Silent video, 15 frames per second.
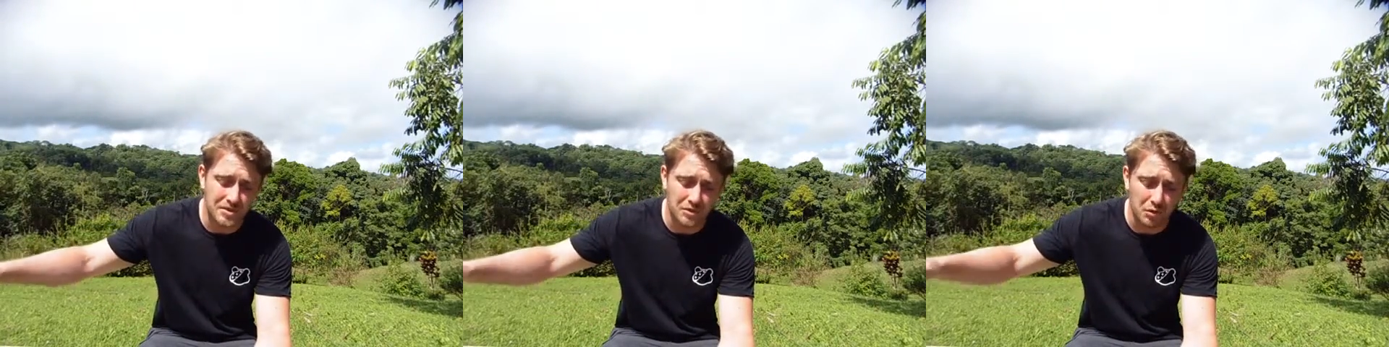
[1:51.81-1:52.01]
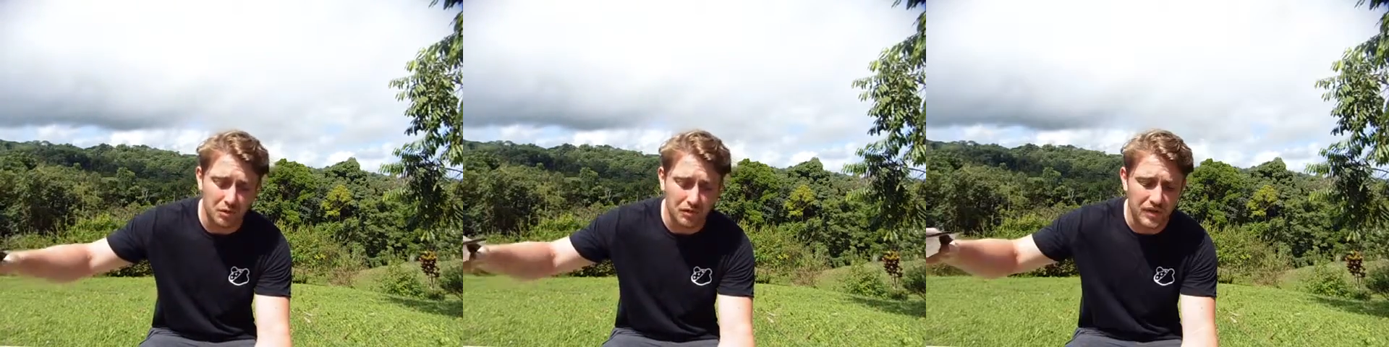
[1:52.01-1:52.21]

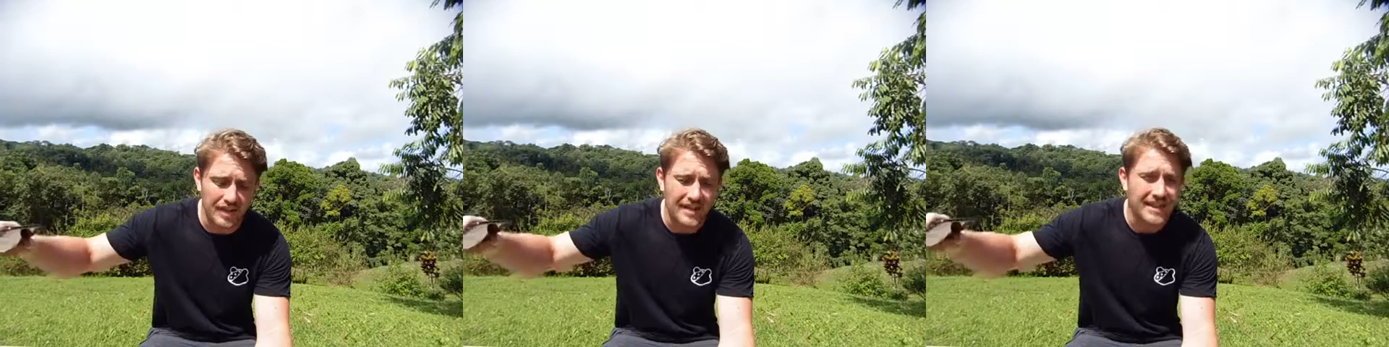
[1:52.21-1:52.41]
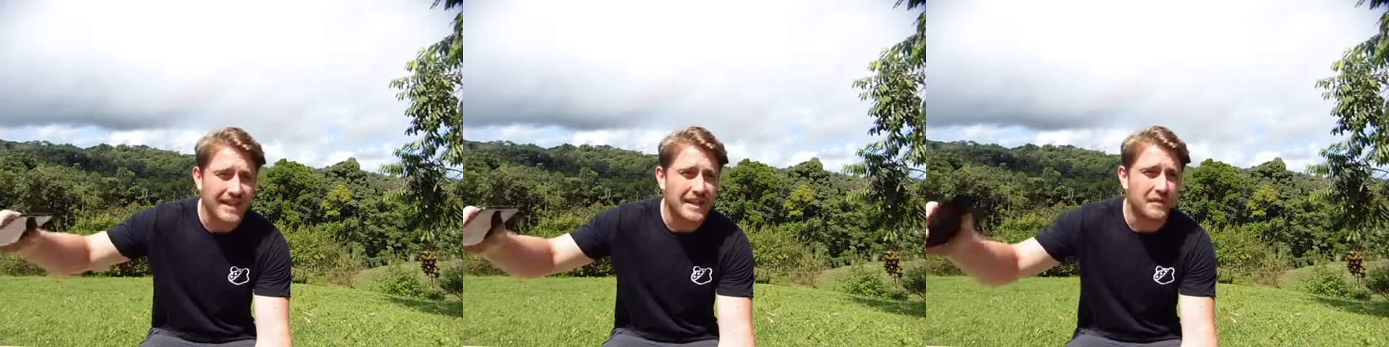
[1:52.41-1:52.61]
So don't
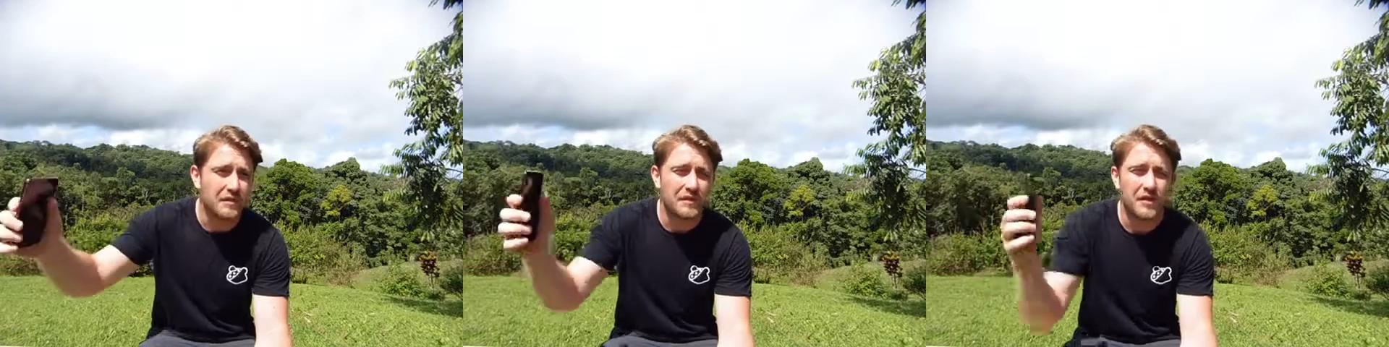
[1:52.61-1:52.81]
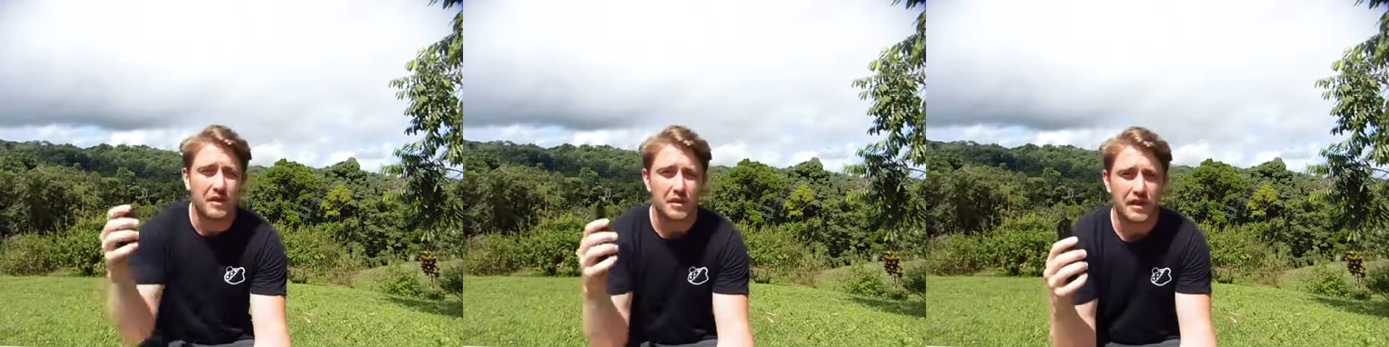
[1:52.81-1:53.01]

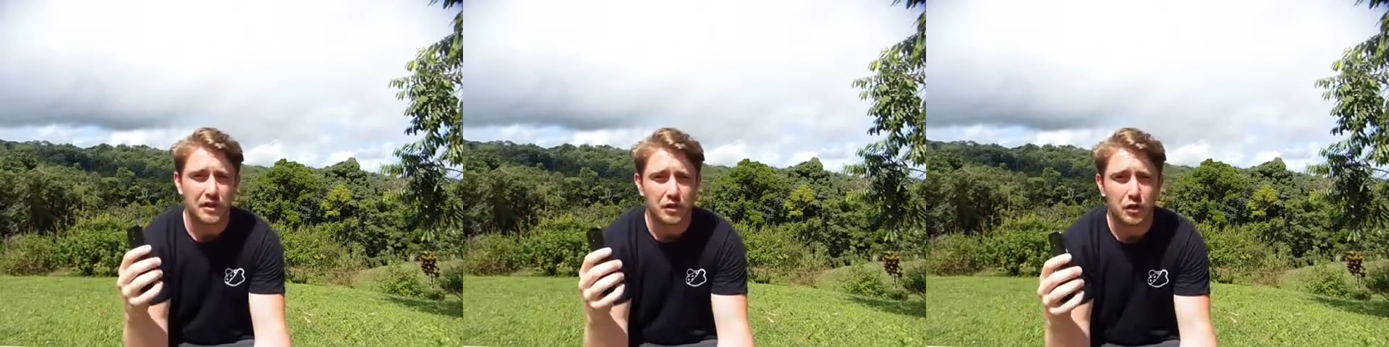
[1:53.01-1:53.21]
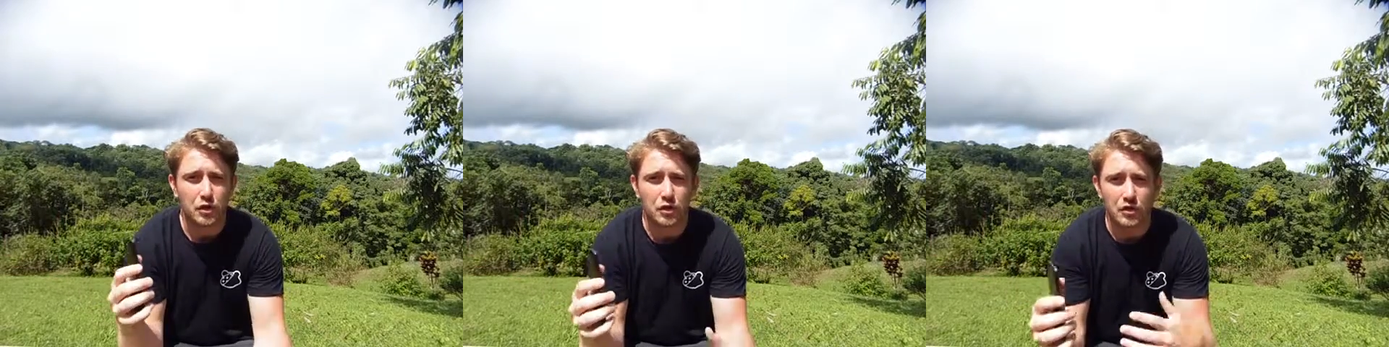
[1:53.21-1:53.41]
even feel like
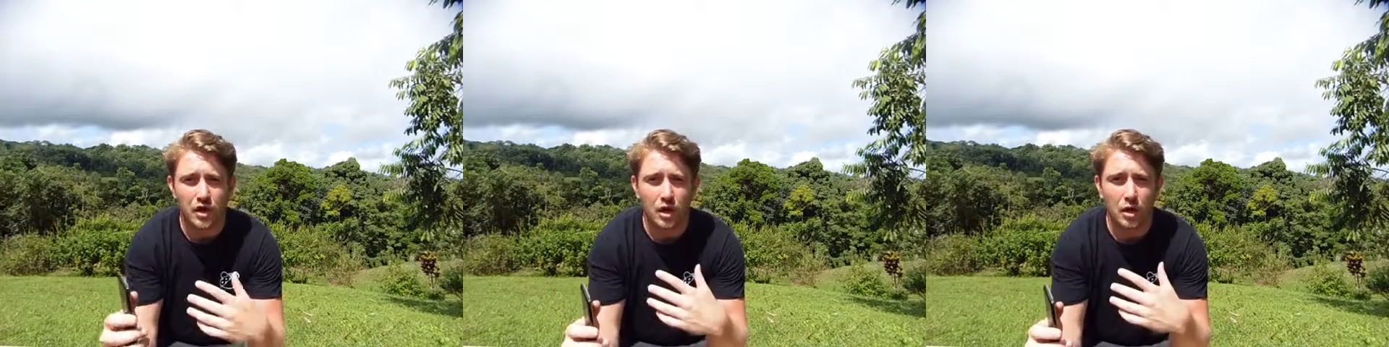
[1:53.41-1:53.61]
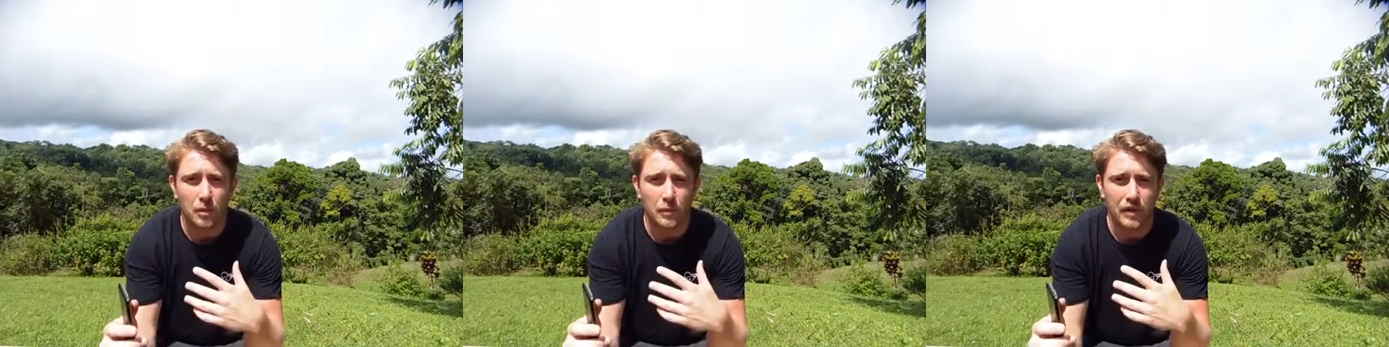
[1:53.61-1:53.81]
you couldn't
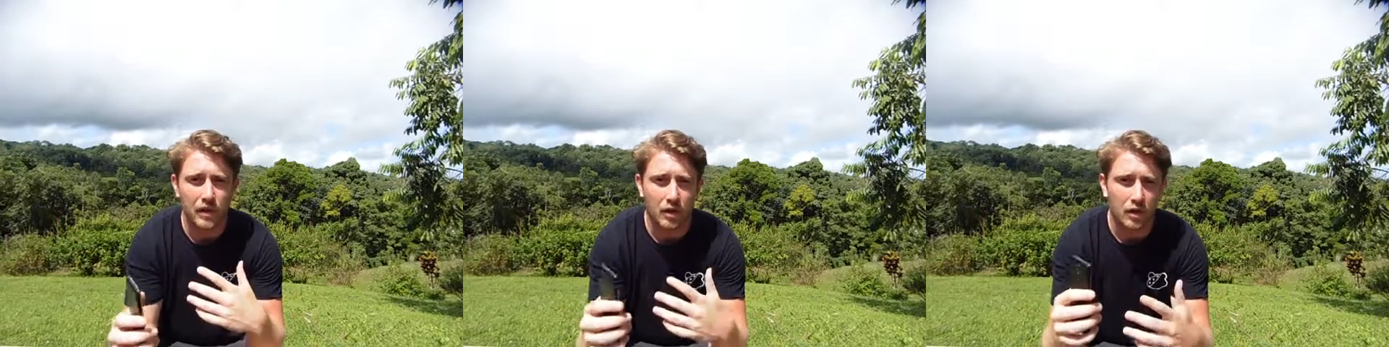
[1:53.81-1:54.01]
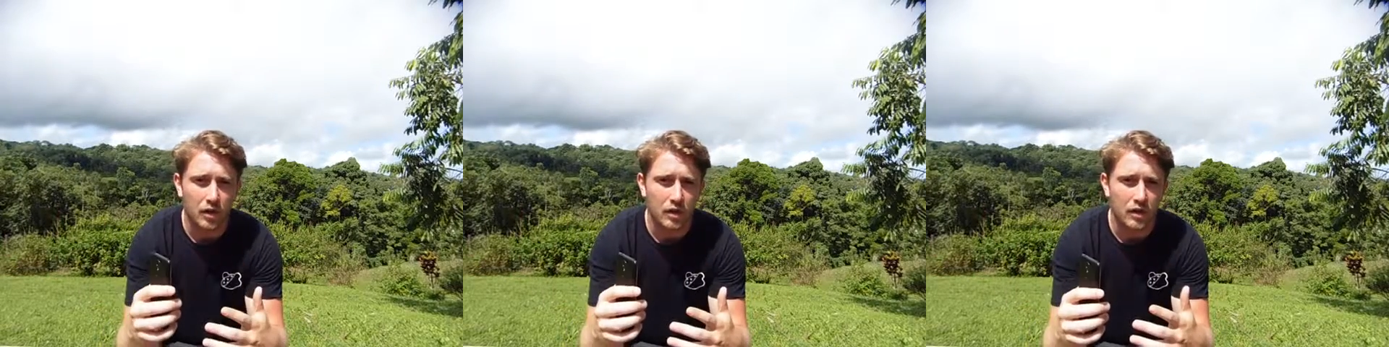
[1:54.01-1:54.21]
come and
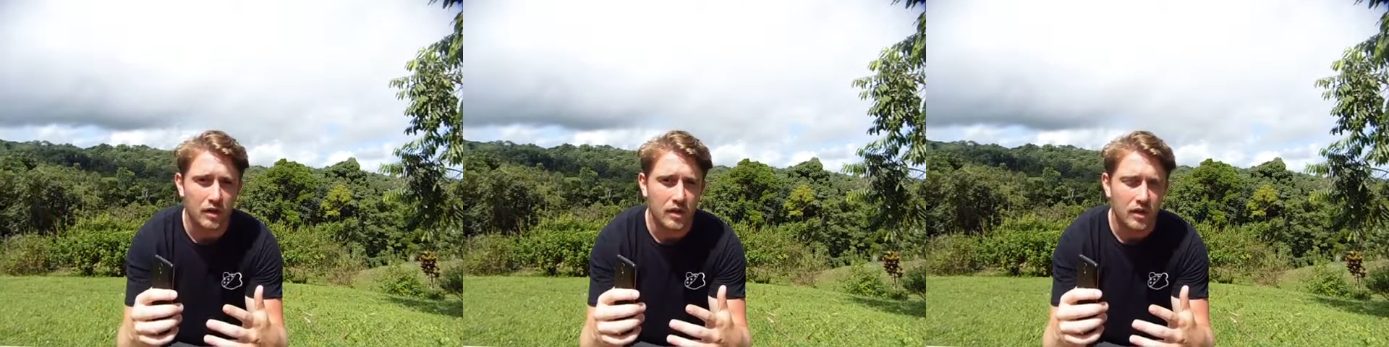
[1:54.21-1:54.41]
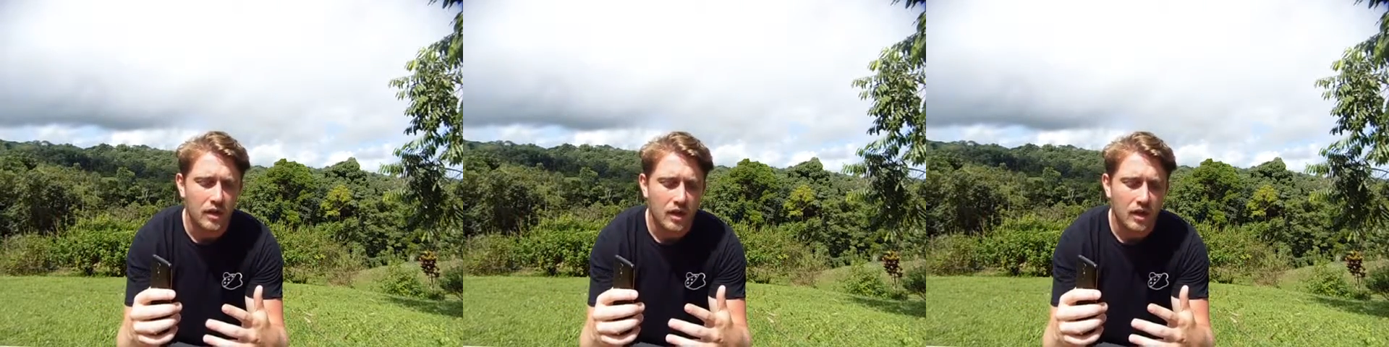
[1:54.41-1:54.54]
learn.